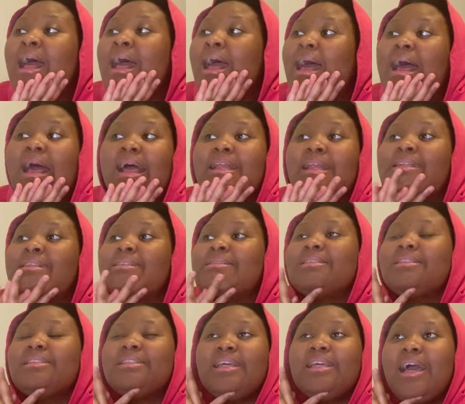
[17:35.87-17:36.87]
And
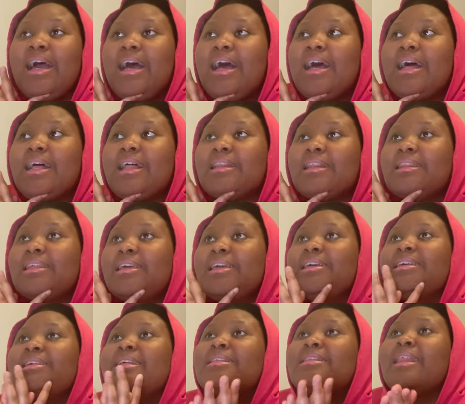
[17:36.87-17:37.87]
yeah, I
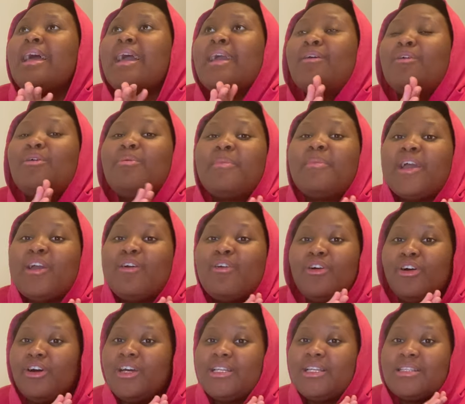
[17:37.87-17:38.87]
think, like, oh my
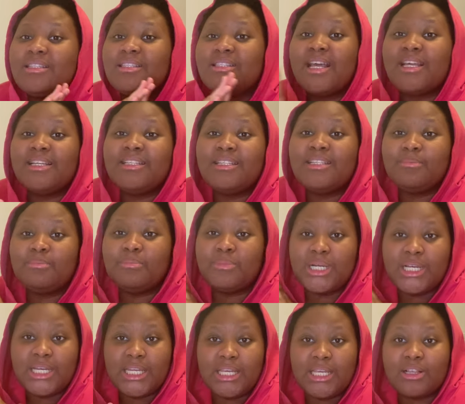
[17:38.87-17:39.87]
god, sending
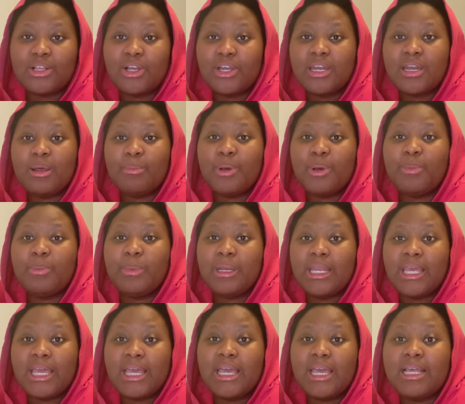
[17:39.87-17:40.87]
money, talking about
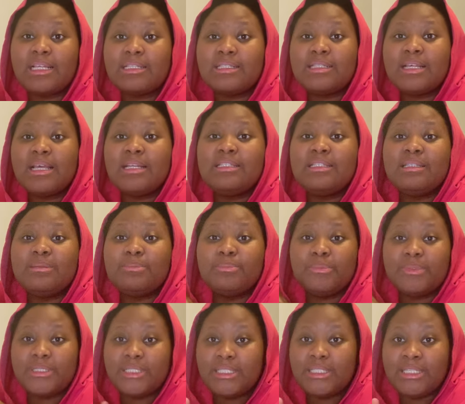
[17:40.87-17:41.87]
money again, sending
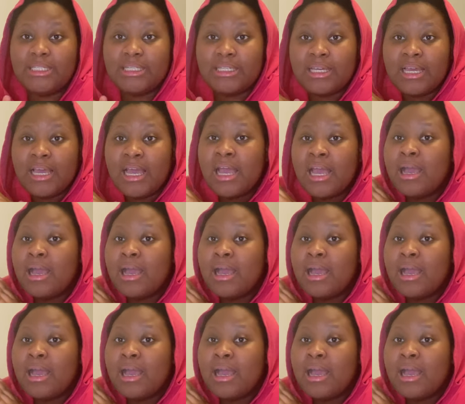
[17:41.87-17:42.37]
money.